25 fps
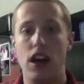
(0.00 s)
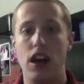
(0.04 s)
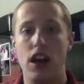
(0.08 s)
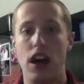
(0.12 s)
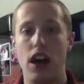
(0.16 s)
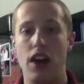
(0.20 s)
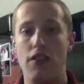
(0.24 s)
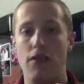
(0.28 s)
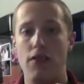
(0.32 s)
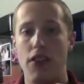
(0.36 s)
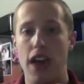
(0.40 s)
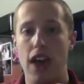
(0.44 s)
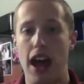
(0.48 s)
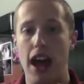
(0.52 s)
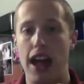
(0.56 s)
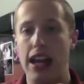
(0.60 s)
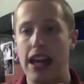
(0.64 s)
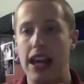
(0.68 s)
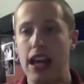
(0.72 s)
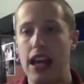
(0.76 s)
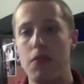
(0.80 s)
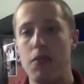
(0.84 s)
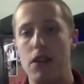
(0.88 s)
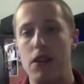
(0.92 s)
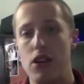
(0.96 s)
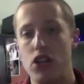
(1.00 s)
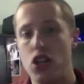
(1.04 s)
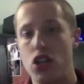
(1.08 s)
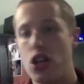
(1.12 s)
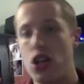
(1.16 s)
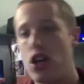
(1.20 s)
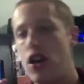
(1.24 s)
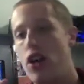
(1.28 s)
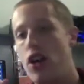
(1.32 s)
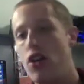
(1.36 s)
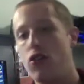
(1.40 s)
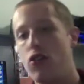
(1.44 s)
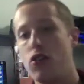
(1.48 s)
of that image.
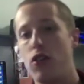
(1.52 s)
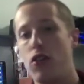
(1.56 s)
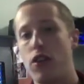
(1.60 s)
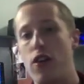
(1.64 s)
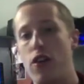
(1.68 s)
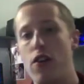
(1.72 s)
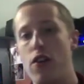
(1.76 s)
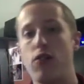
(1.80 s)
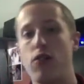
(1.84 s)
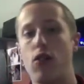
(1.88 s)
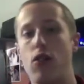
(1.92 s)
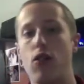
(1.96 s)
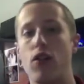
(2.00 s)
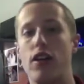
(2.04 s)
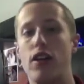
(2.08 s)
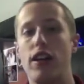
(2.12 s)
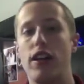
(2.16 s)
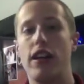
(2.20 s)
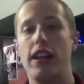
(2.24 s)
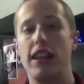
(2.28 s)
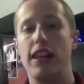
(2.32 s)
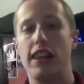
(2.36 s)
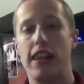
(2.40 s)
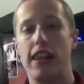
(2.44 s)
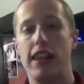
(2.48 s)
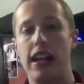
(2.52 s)
So therefore, any